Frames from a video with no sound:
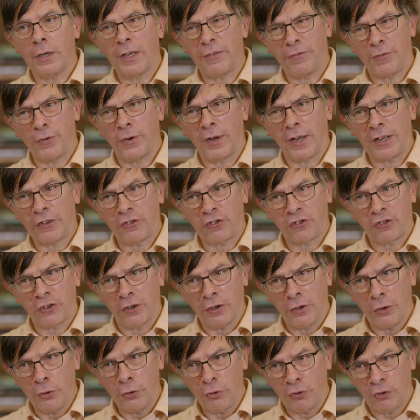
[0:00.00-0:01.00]
if you like,
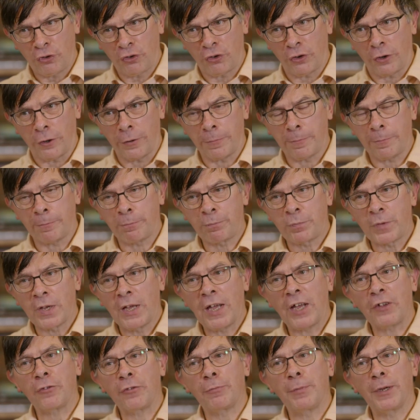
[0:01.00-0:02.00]
solution
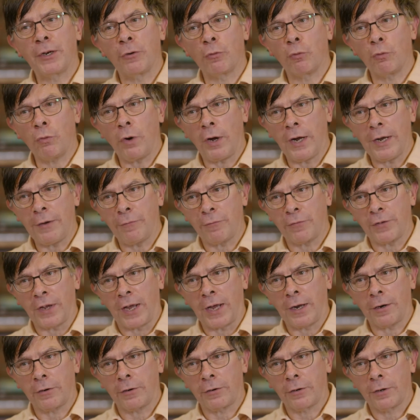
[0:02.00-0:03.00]
has been arrived
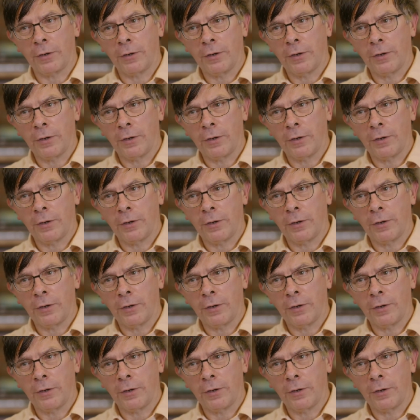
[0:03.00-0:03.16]
at,